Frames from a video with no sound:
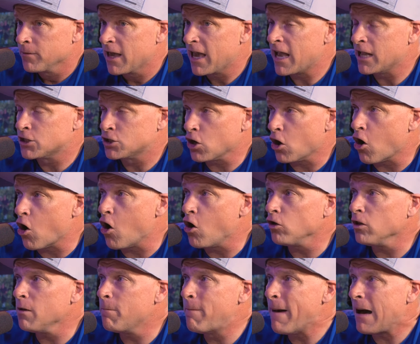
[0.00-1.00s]
It's
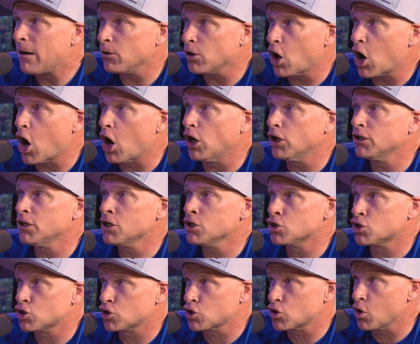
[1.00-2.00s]
all about heart and
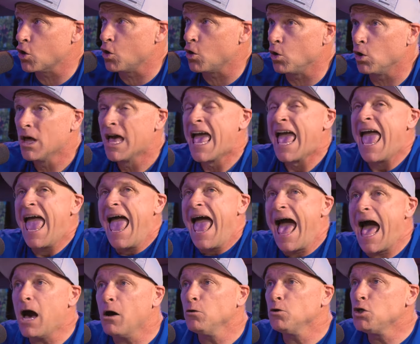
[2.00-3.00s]
soul.
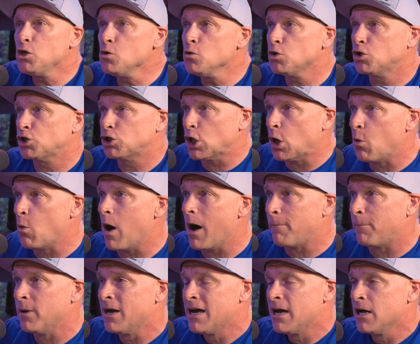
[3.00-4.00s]
How you show
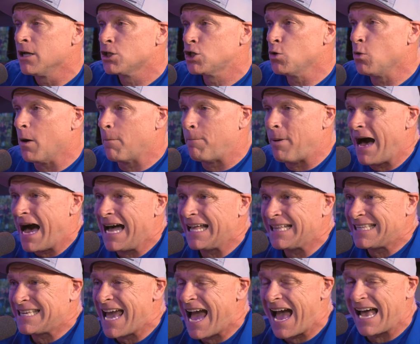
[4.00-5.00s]
up to a
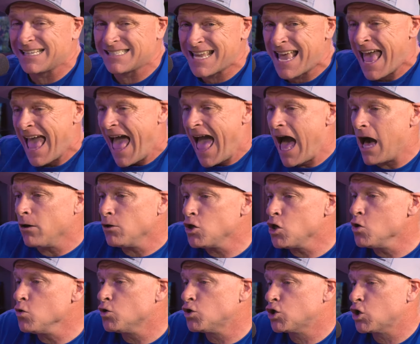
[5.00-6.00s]
podcast, how
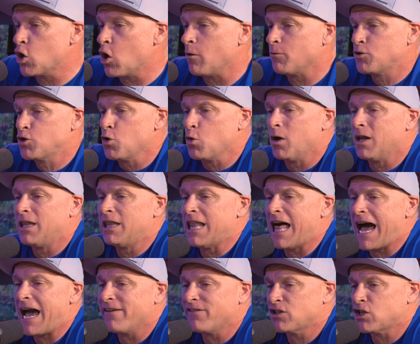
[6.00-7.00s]
you show up to a
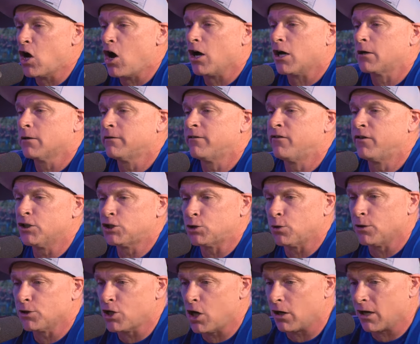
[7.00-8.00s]
live talk or
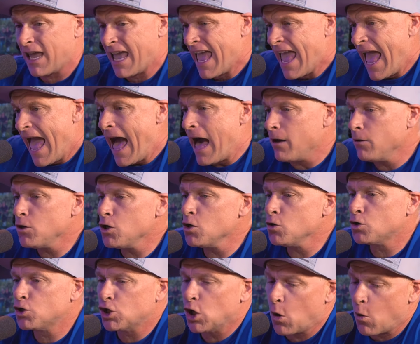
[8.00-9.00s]
virtual talk, how you
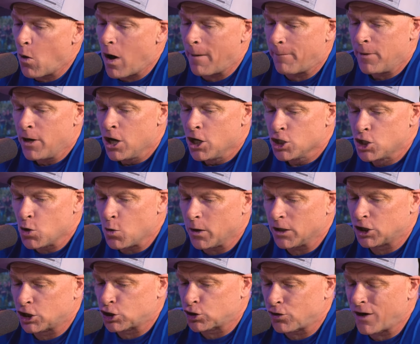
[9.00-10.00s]
show up to a
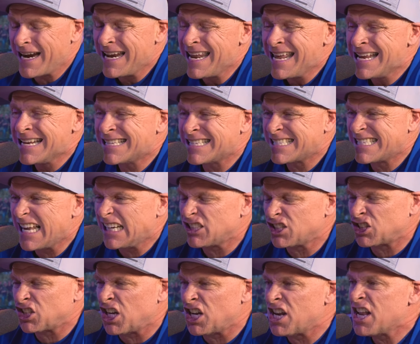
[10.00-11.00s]
training
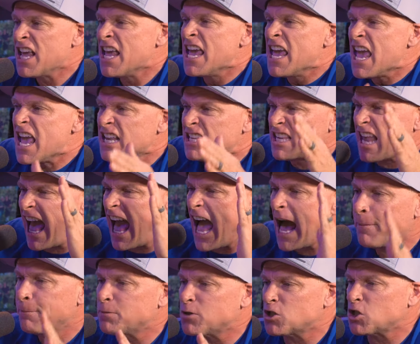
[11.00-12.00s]
session is
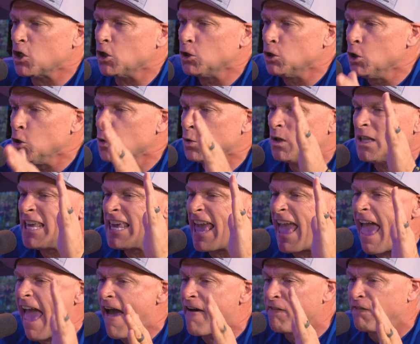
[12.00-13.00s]

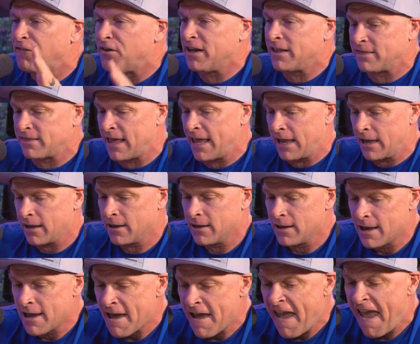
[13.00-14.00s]
absolutely everything.
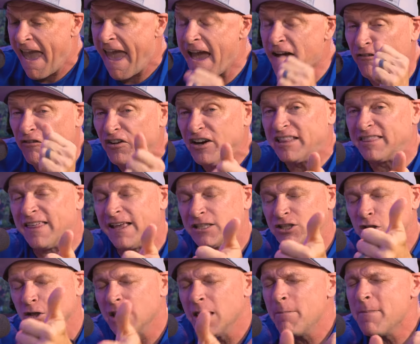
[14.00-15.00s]
Everything.
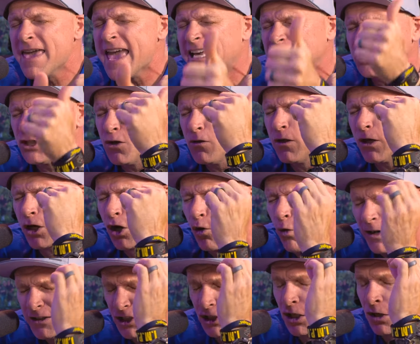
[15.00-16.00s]
So let me ask you the
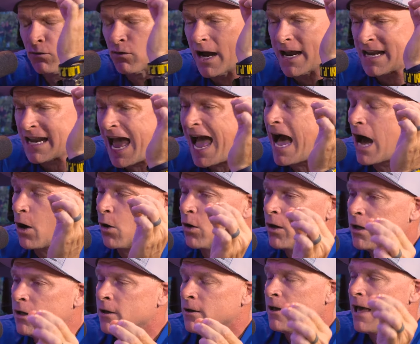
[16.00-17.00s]
question right now
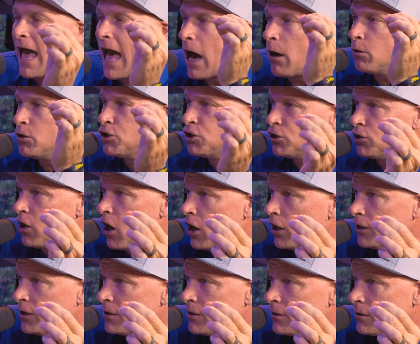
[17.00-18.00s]
How is your
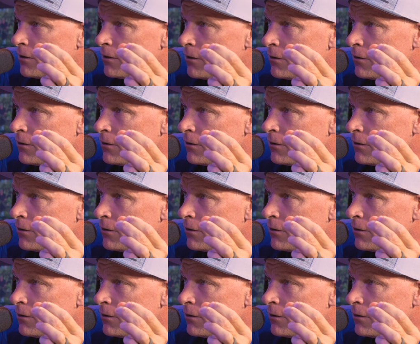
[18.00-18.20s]
heart?